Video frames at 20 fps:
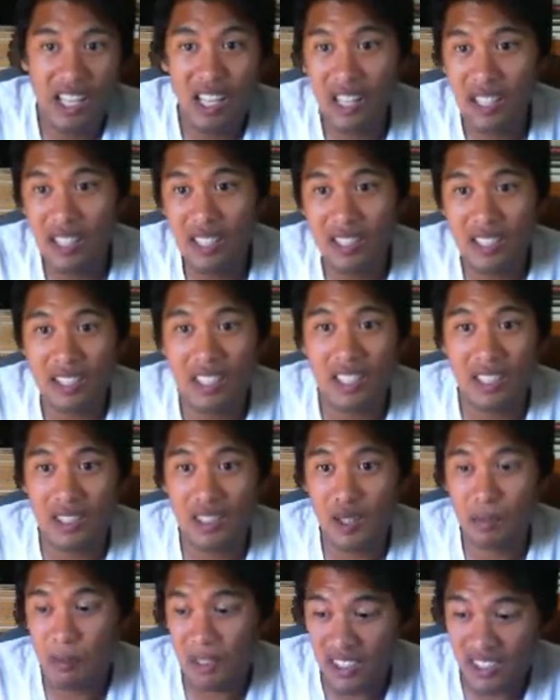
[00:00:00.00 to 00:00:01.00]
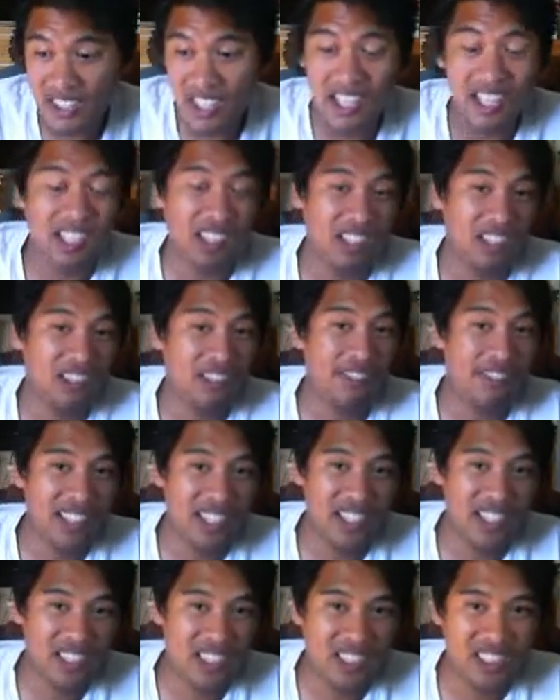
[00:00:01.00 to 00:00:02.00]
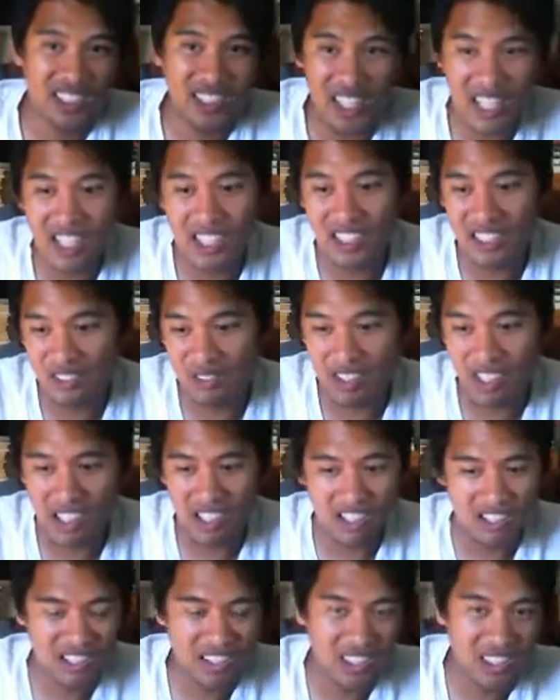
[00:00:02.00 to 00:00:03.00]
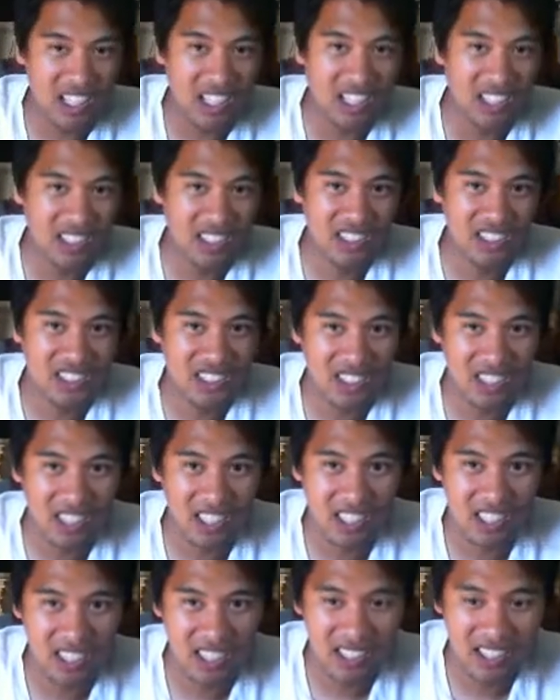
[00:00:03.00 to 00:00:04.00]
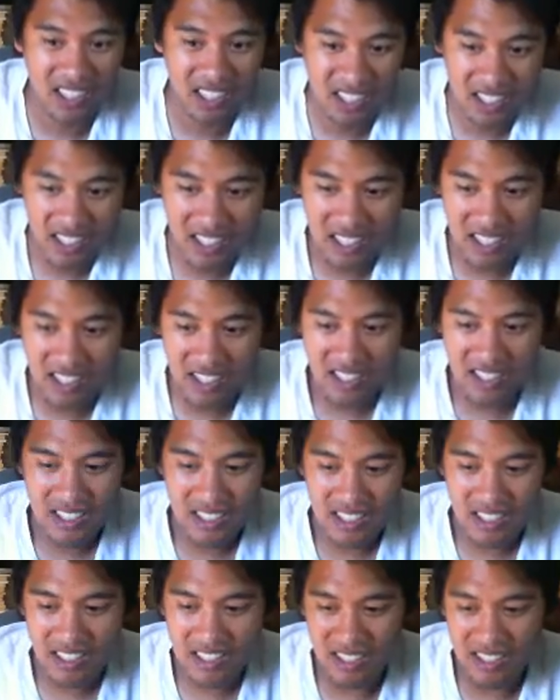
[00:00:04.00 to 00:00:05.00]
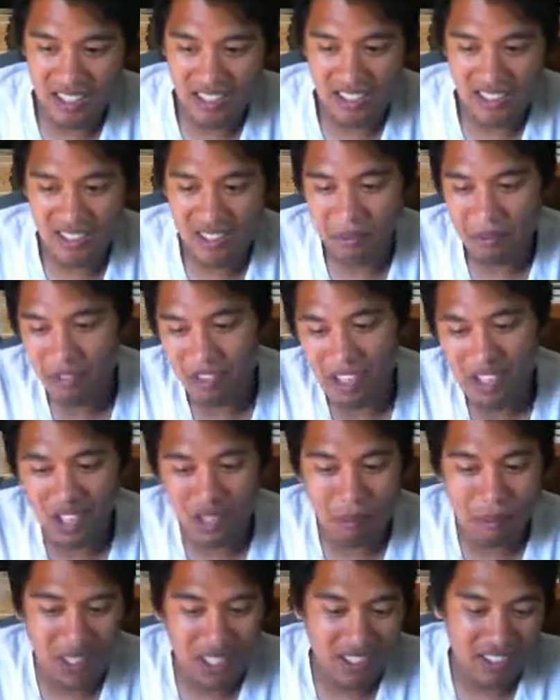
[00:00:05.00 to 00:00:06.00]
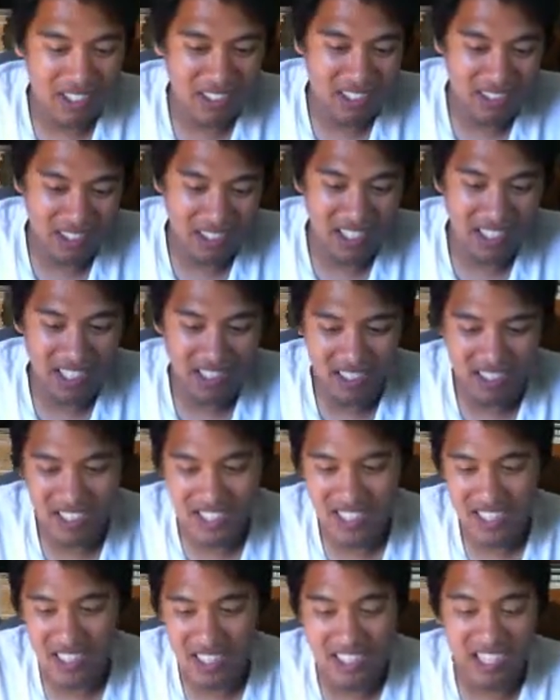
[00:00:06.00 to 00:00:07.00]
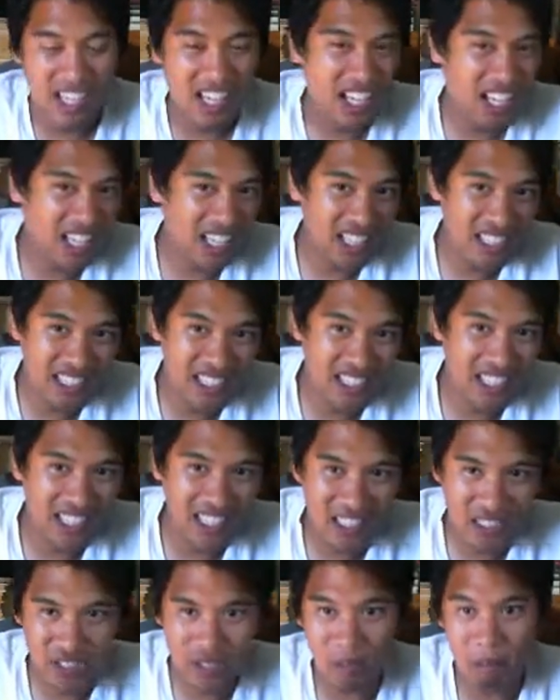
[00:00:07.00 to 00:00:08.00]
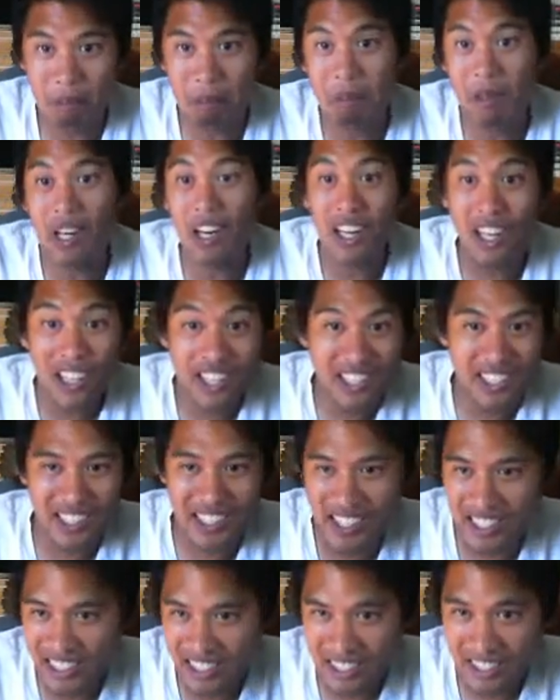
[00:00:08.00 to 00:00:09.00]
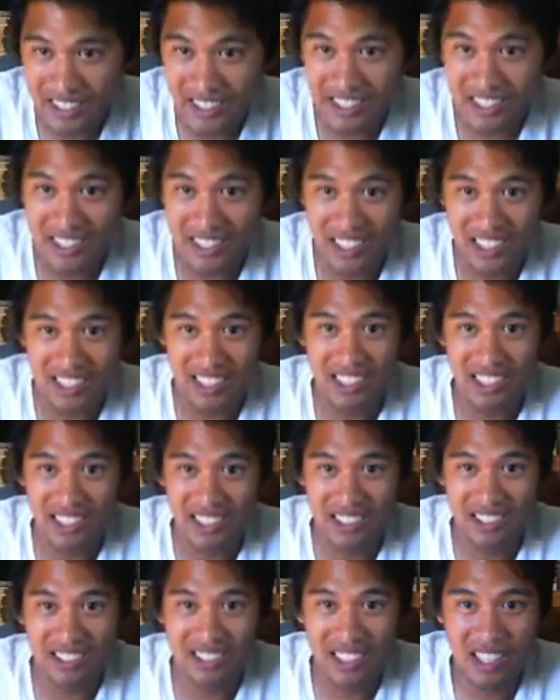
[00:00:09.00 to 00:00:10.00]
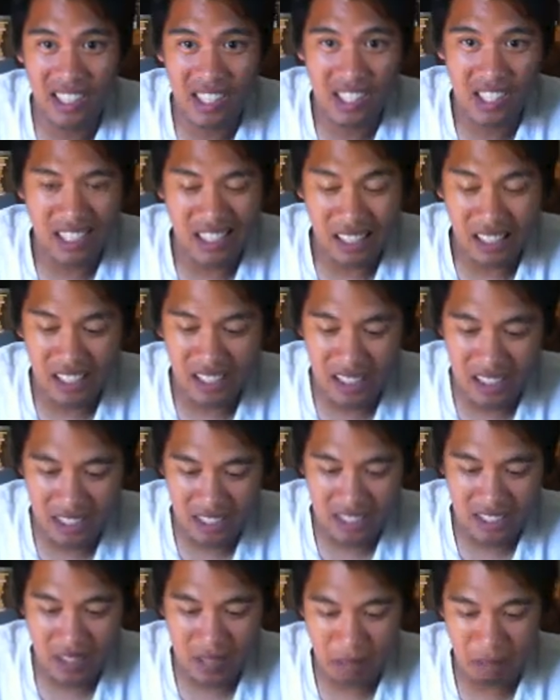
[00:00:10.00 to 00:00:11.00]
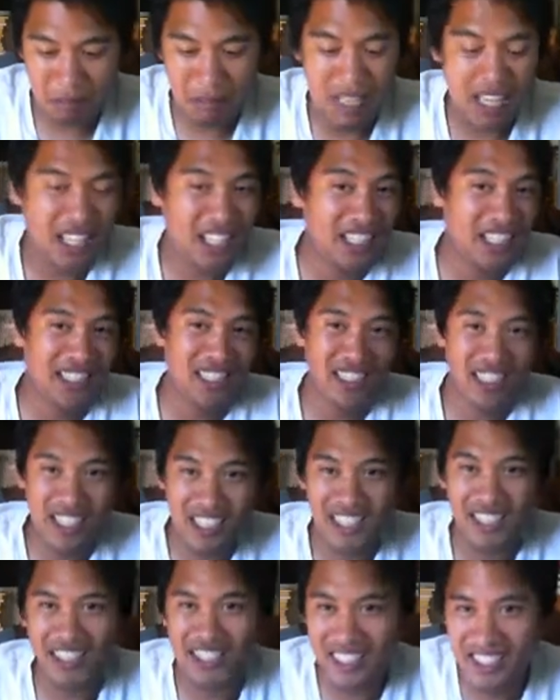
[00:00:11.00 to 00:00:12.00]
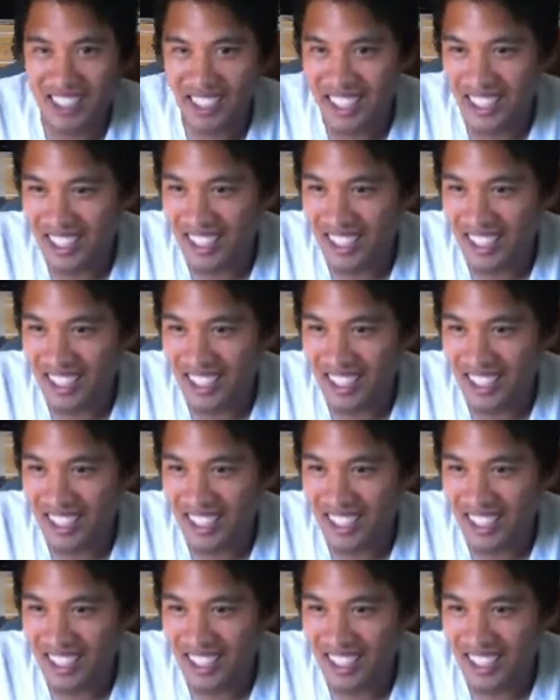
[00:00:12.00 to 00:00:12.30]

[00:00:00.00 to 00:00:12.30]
and uh, spectacular finishes as well. It's not just like you know some ground and pound here and there. It's like head kicks, body kicks. You know, um, Pettis kicks,